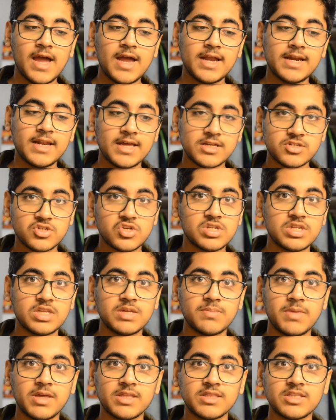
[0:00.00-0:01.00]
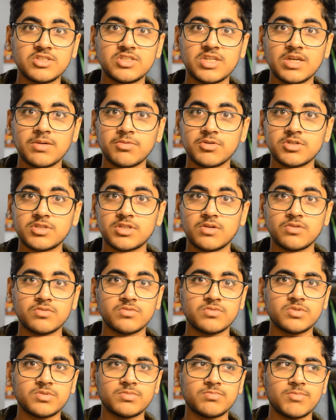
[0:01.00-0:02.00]
and actually make the Jaybird
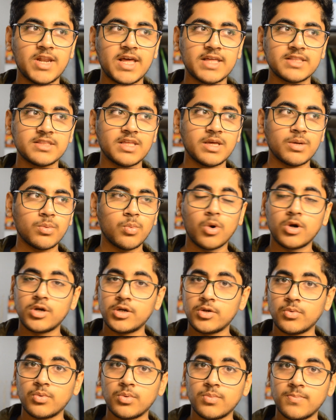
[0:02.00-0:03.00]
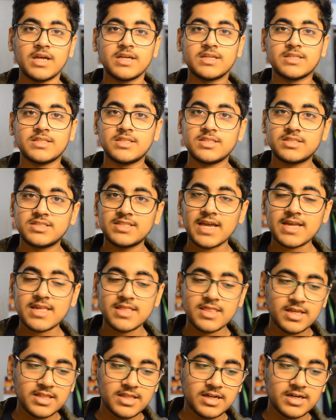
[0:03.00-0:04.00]
sounds like they want to. The
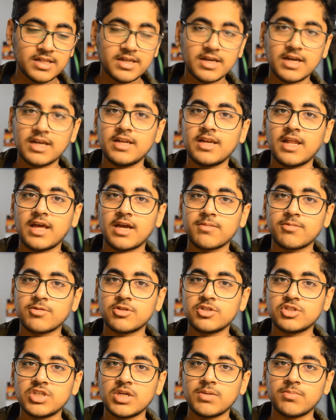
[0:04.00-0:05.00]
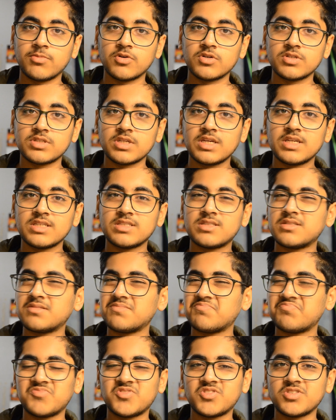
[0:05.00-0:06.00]
second thing that I really like about the Jaybirds is
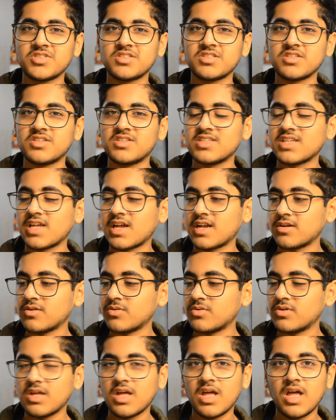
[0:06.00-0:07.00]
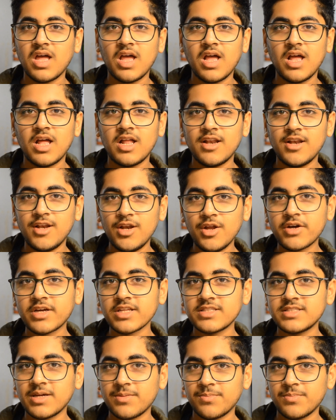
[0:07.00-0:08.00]
just the design, dude.
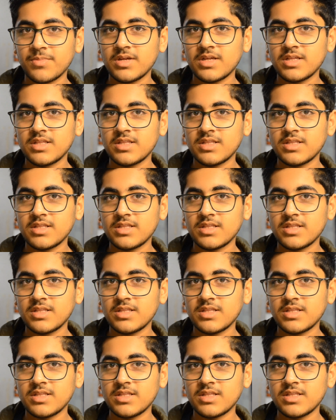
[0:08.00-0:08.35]
Look at them,